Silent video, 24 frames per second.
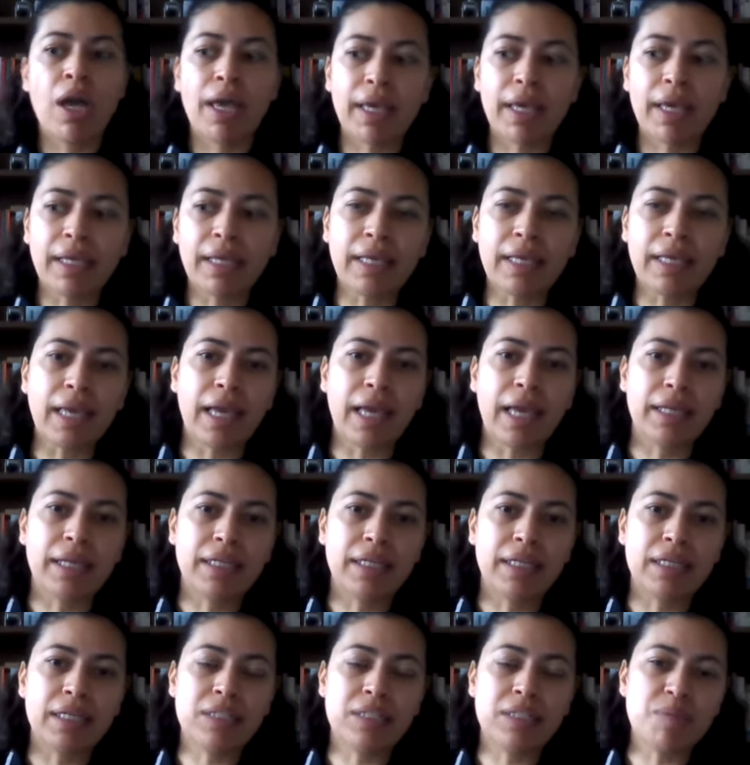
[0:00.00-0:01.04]
again,
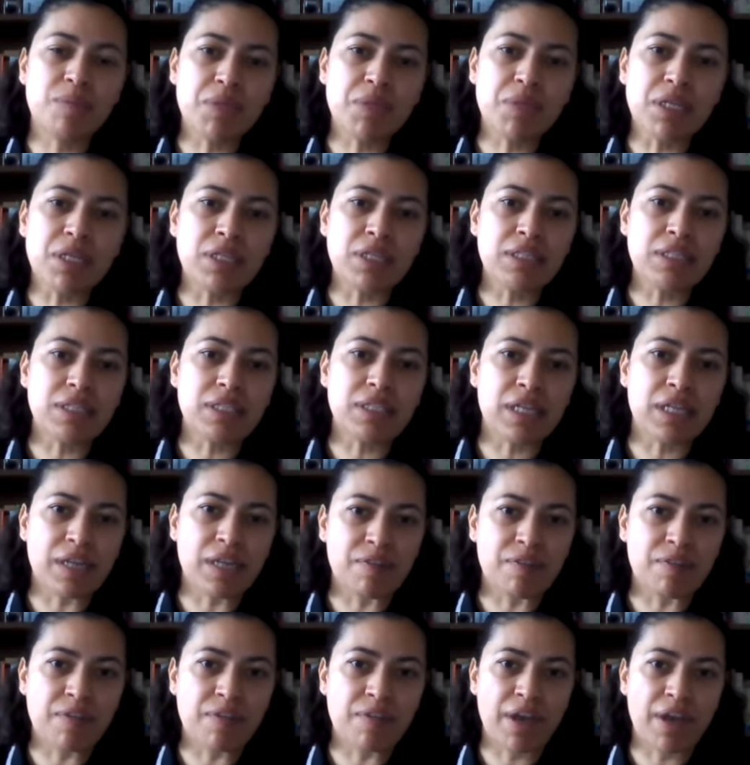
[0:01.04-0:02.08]
it means in
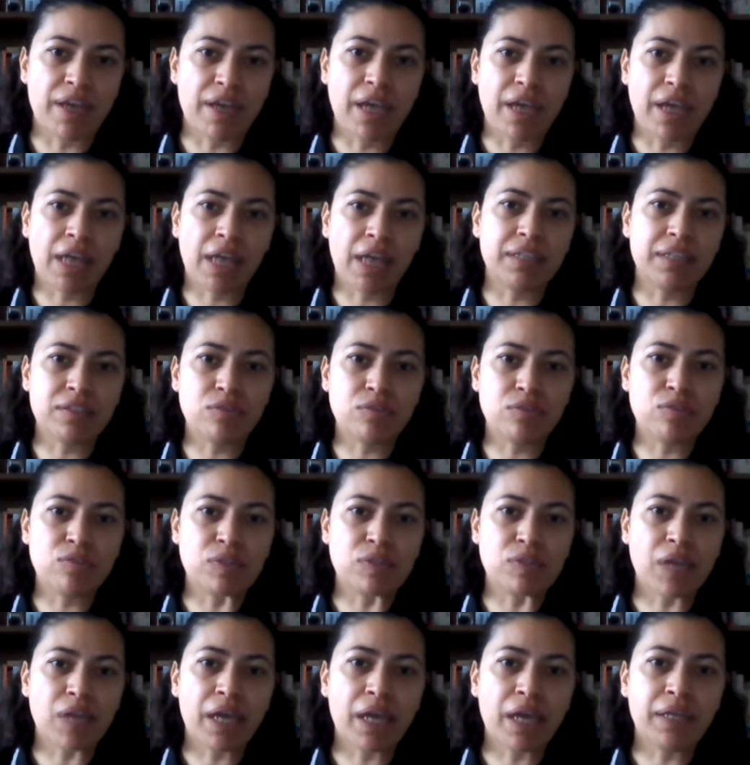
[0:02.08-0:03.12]
a way at the
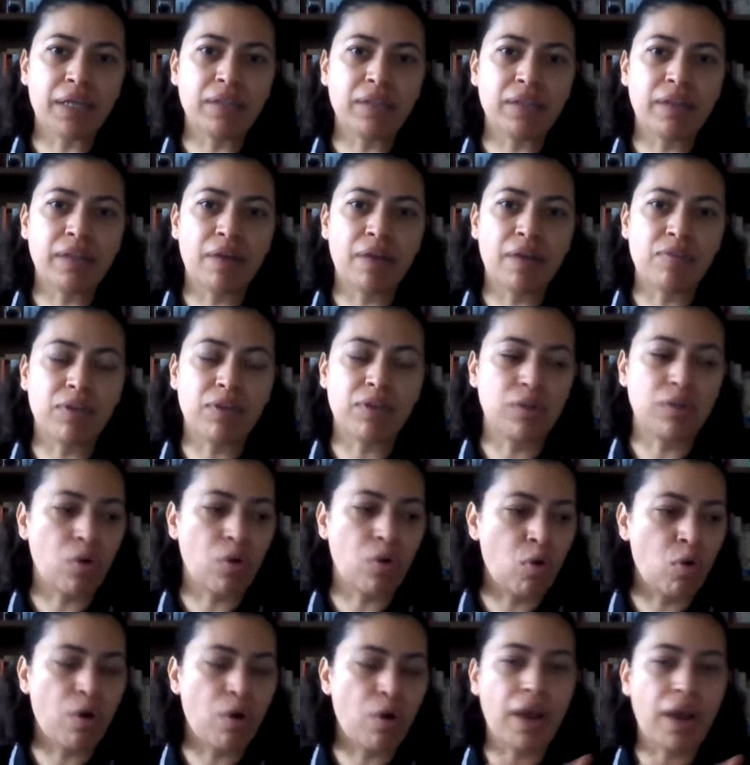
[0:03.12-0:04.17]
societal level
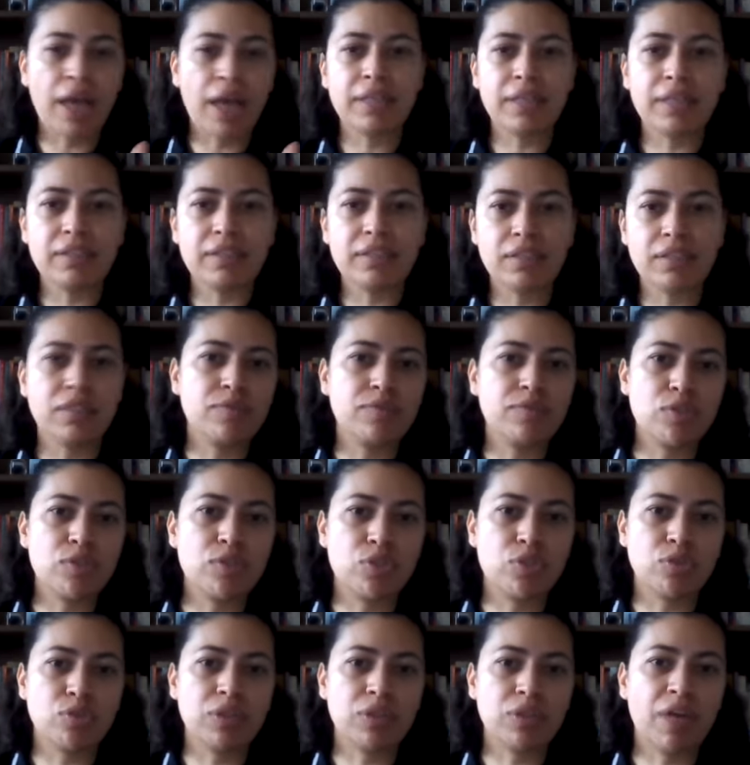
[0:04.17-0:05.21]
or at the
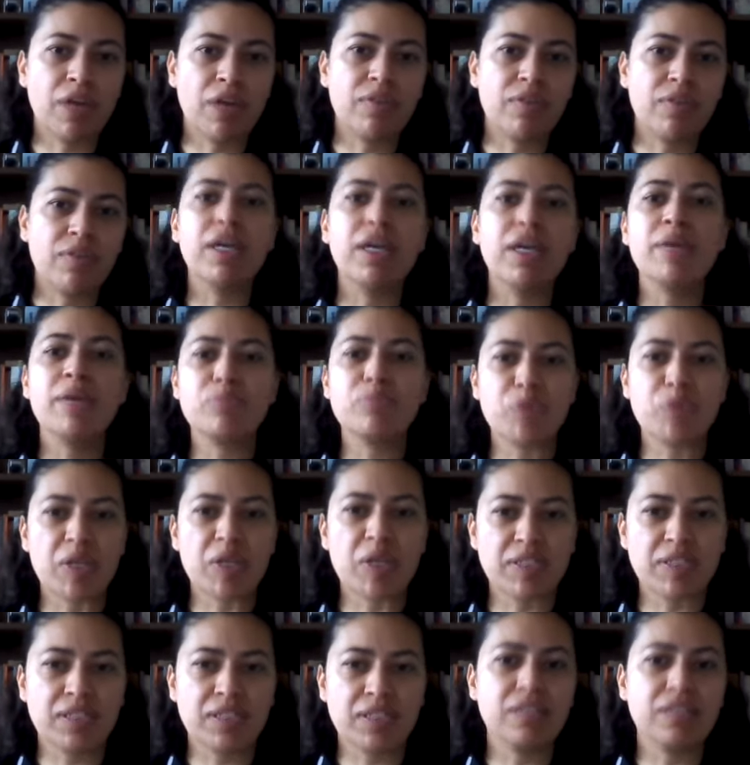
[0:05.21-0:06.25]
individual level,
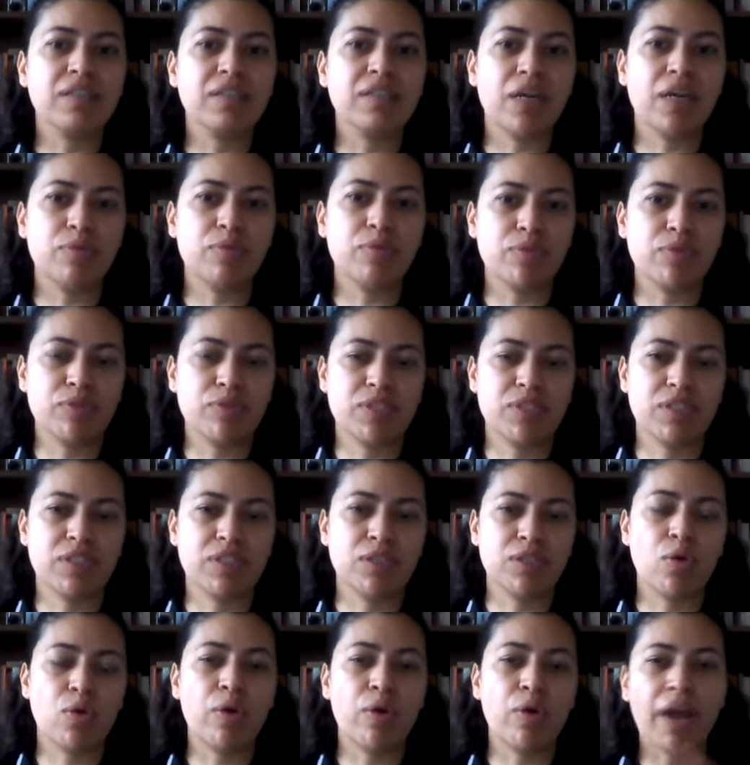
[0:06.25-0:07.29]
embracing
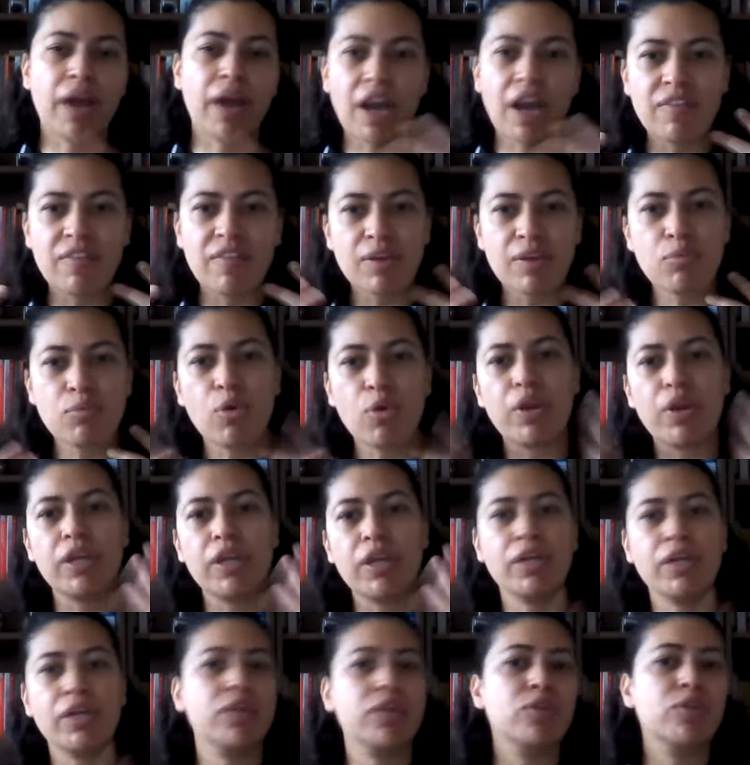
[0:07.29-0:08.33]
diversity or having more
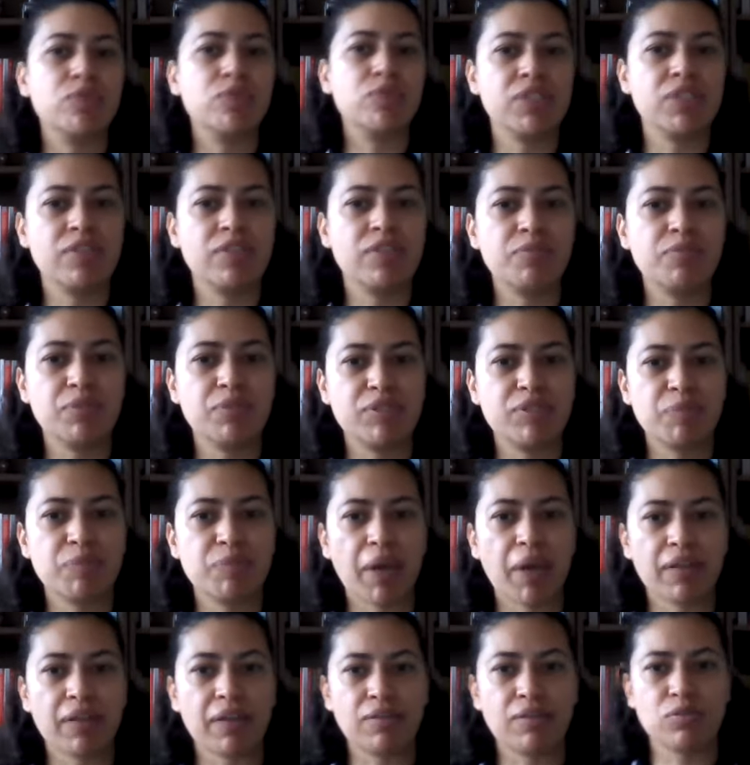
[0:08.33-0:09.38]
inclusive
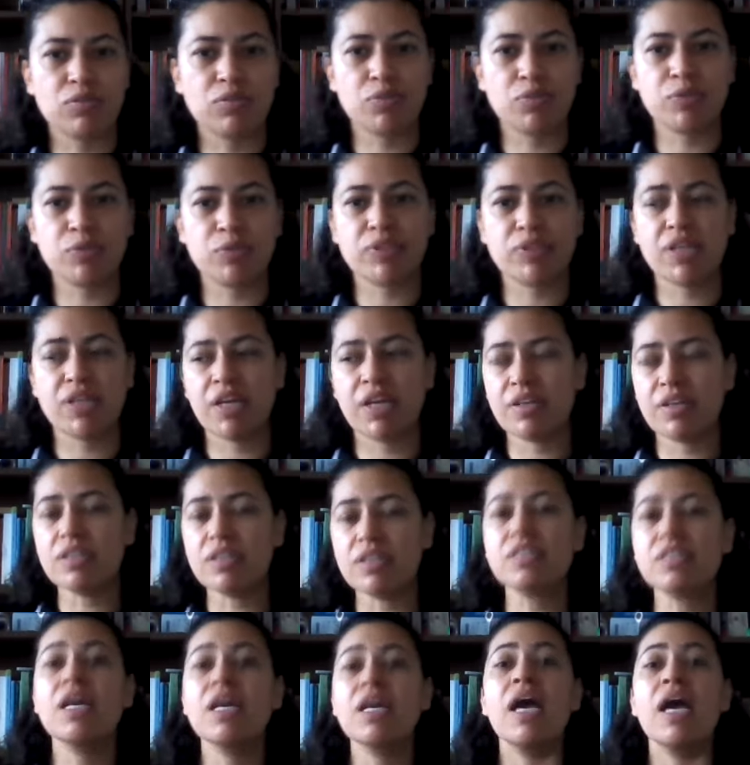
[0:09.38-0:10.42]
perspective towards
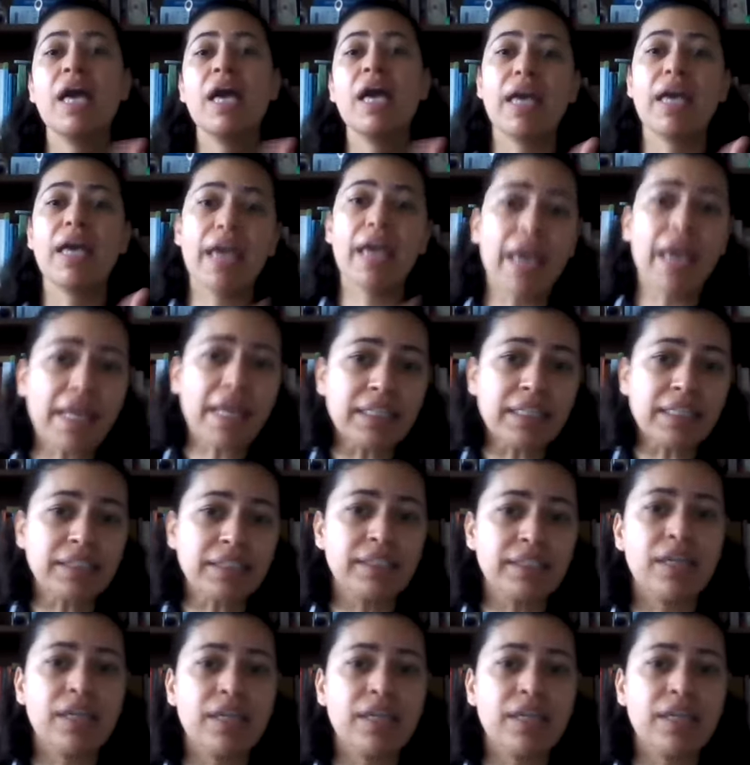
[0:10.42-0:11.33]
others and